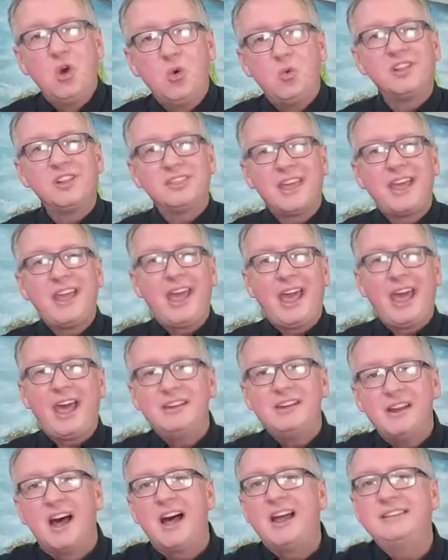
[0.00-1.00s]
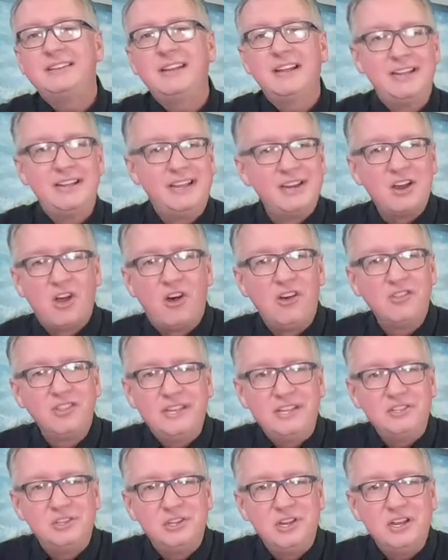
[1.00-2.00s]
what they had not done all
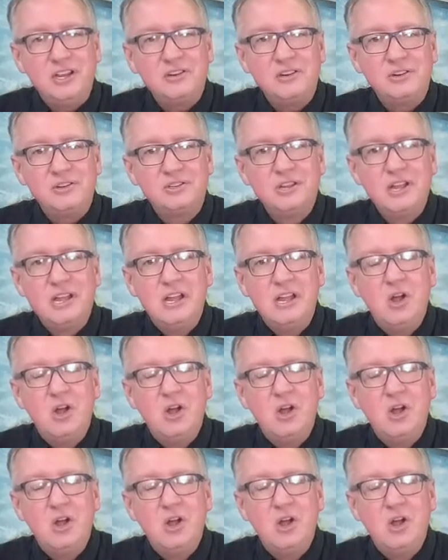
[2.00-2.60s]
these years.